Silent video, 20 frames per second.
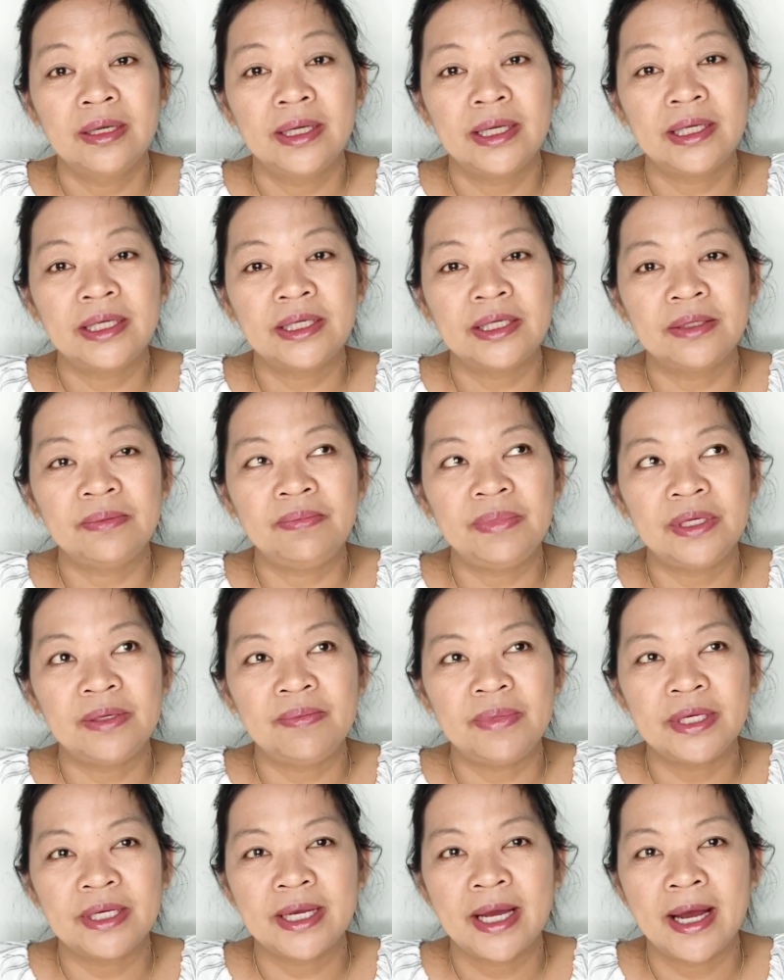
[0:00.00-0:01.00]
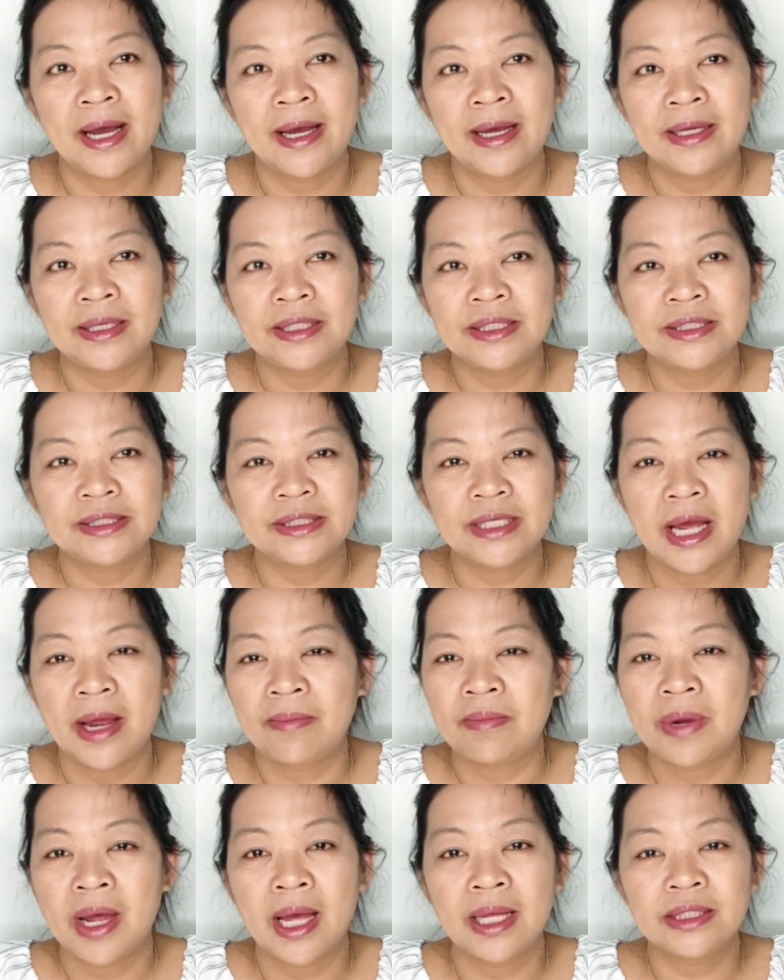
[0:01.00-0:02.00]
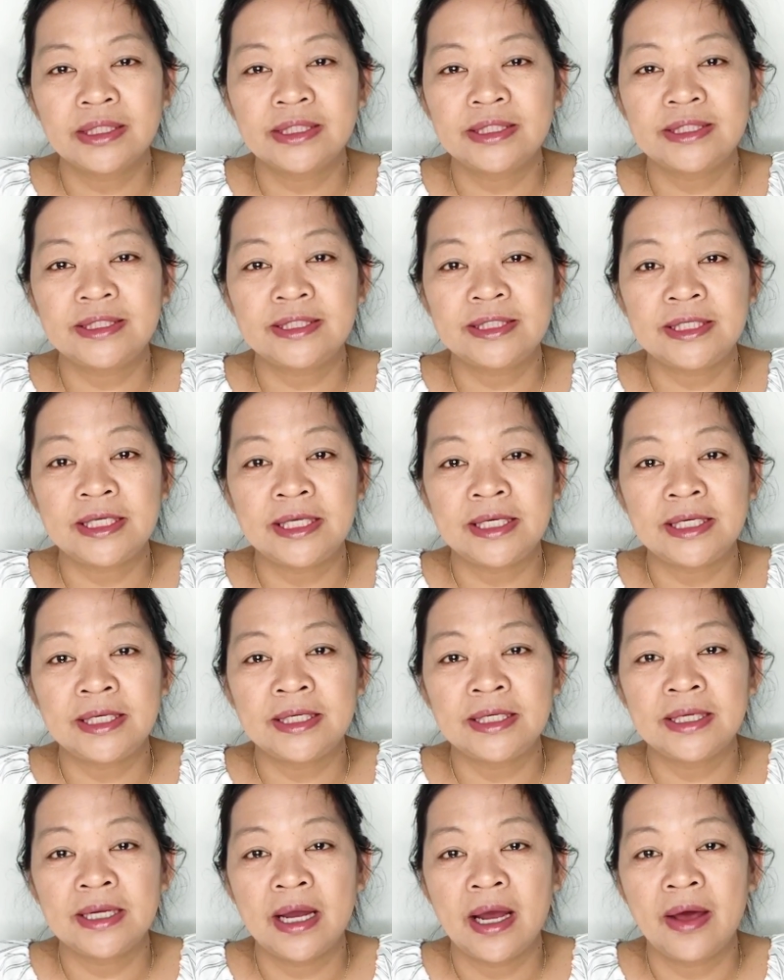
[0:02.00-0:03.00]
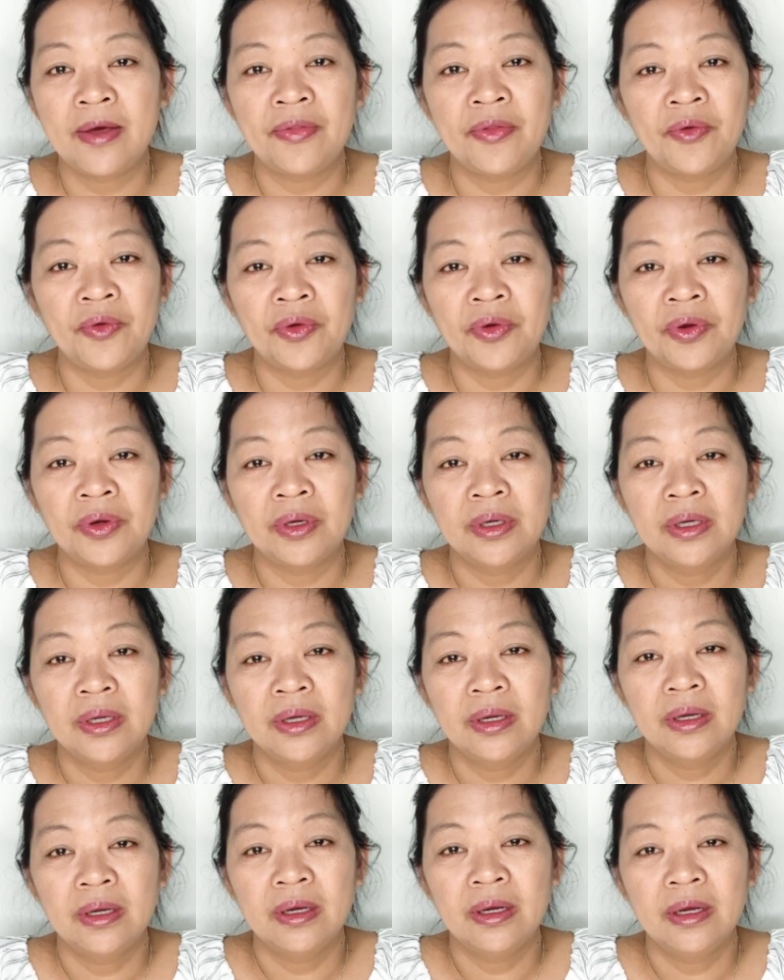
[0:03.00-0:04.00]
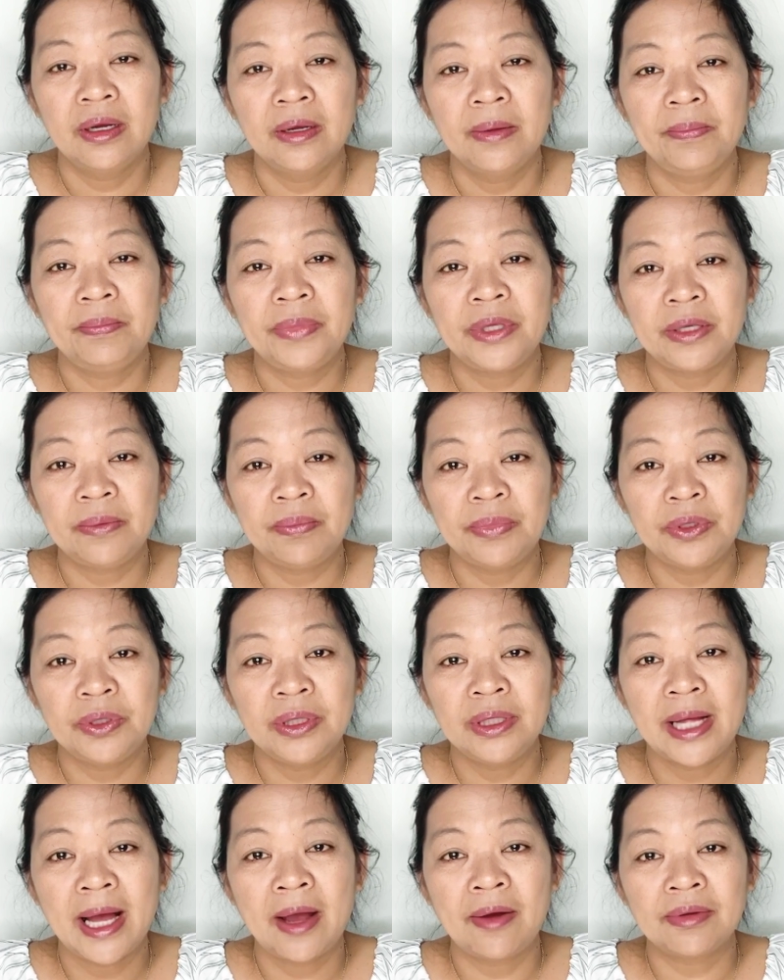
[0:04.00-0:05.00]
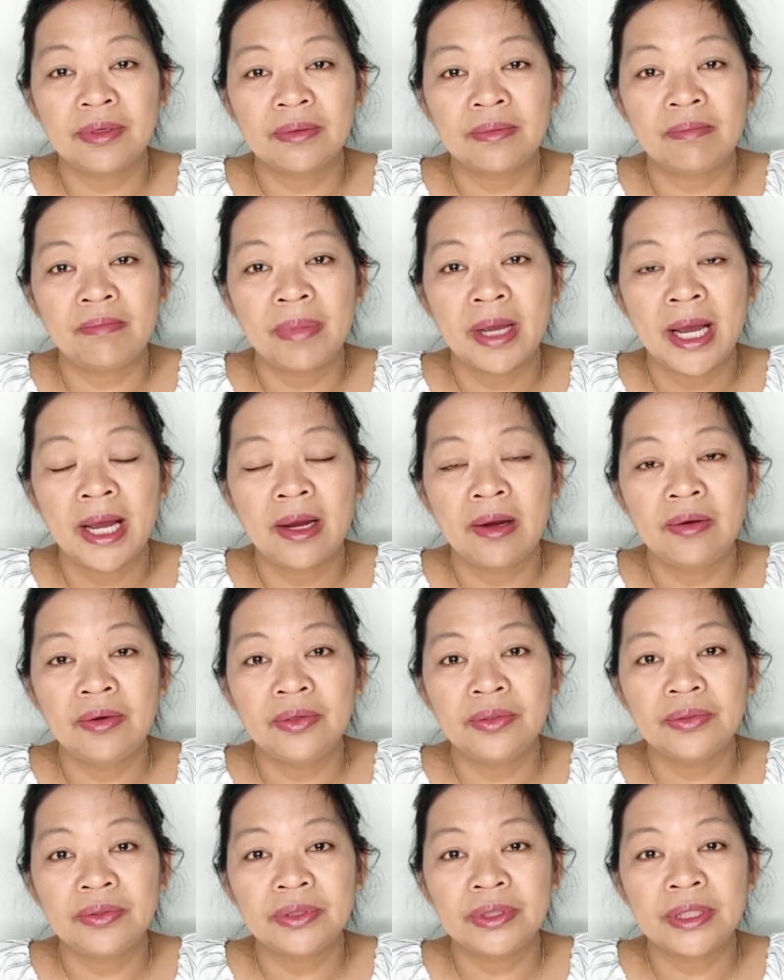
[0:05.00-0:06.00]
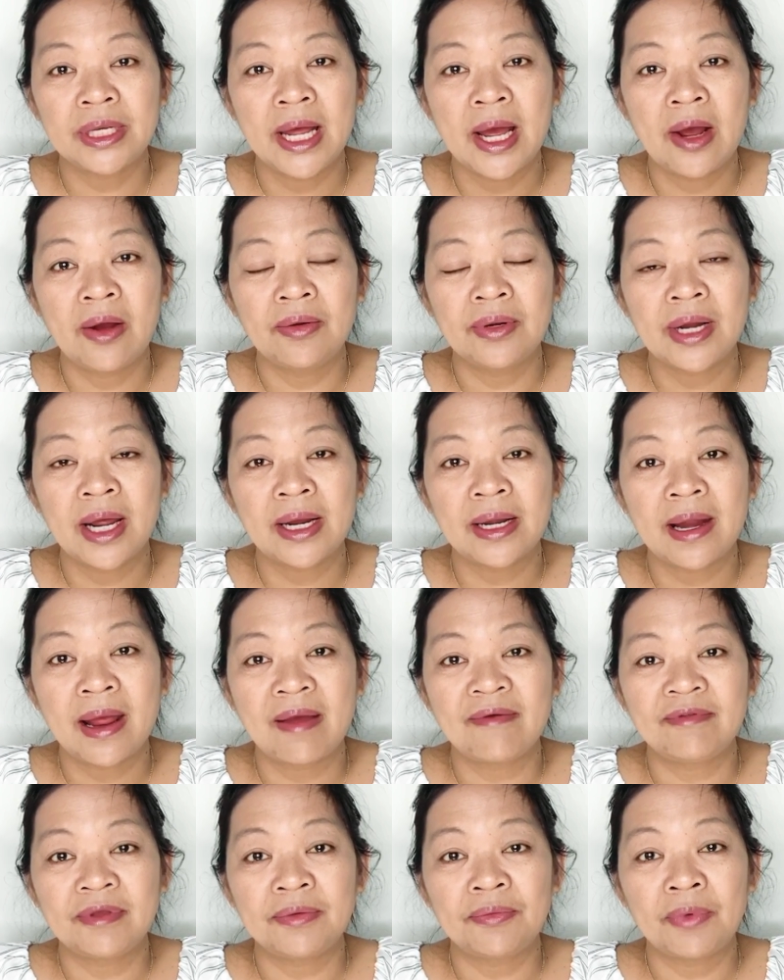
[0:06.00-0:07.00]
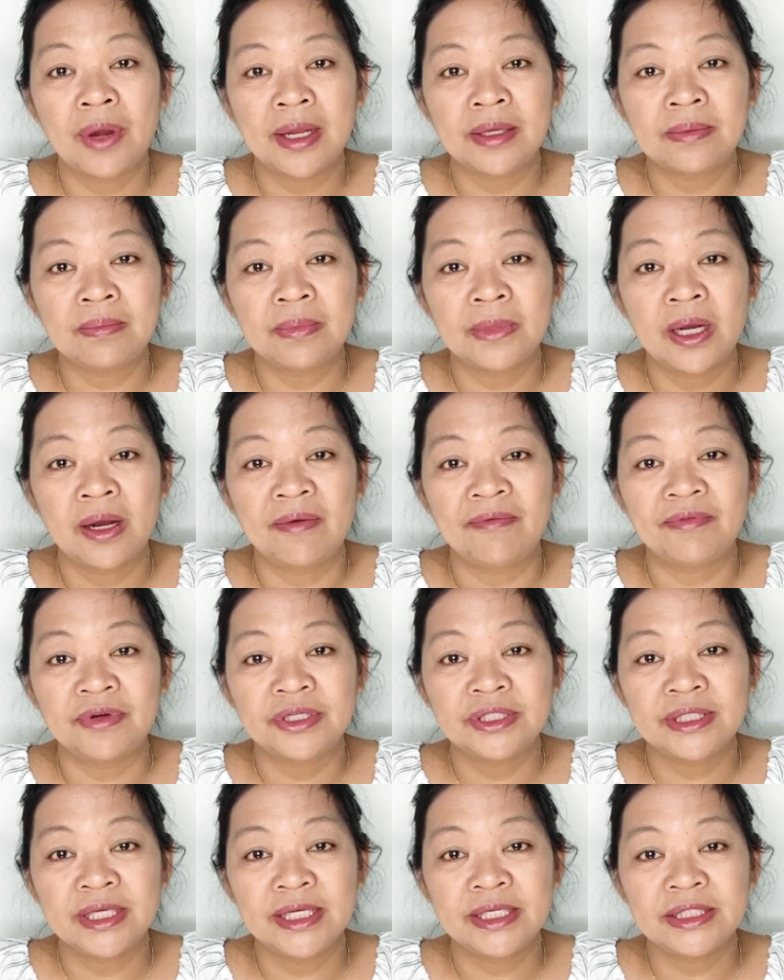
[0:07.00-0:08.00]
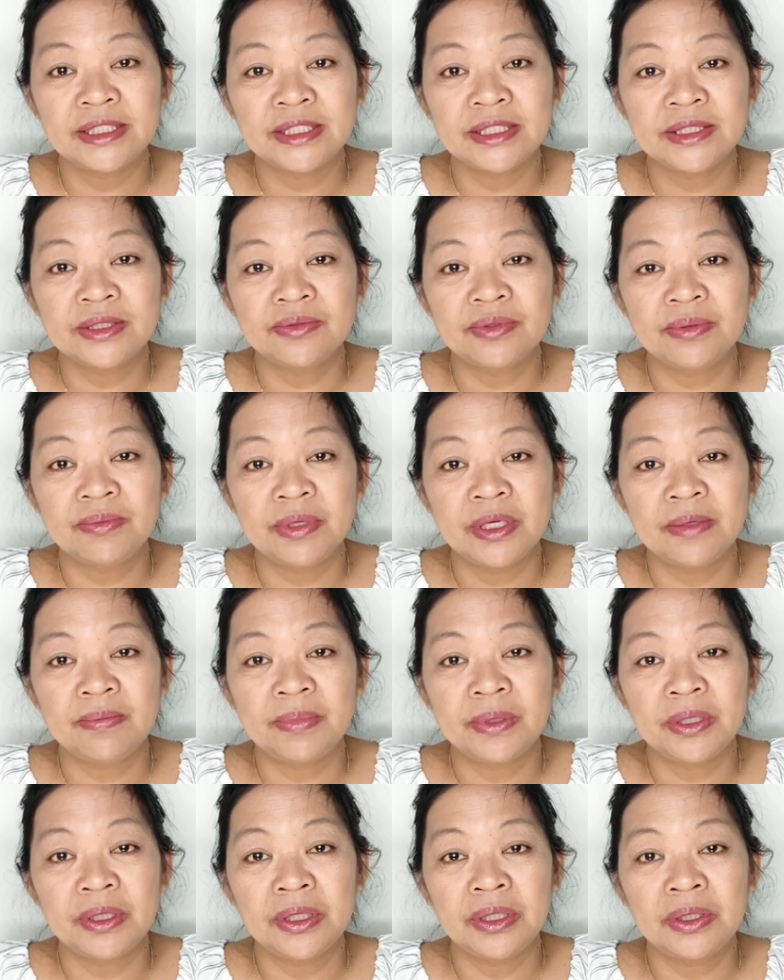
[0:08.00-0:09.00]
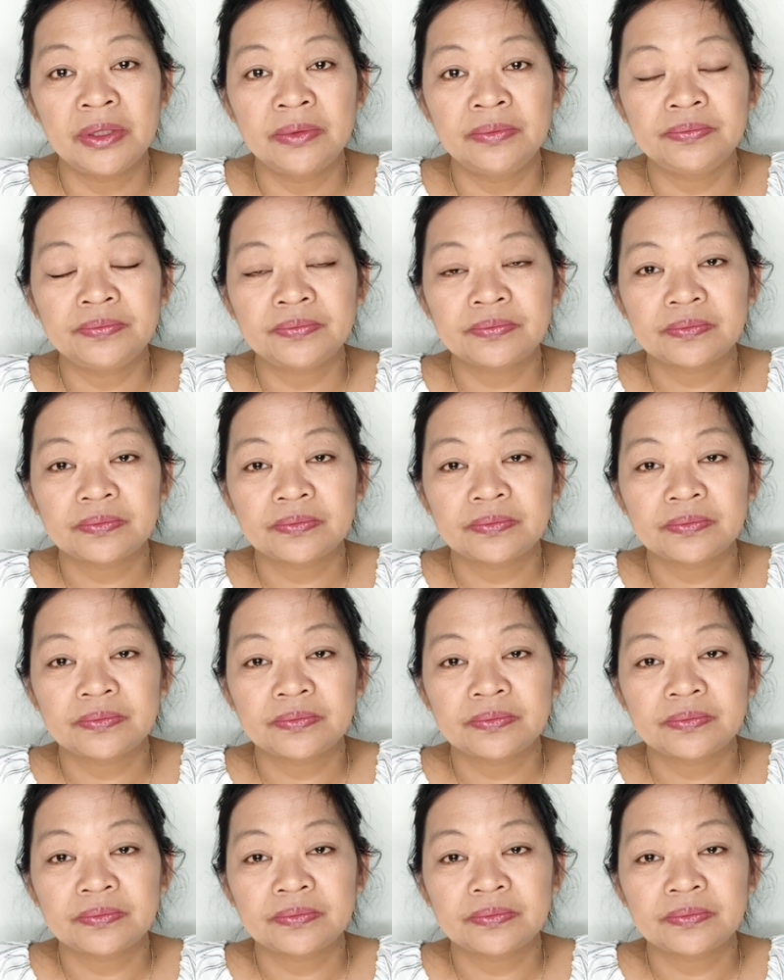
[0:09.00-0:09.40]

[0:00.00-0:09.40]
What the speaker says: It could be because I'm not seeing other people out and about, you know, not having random conversations with people.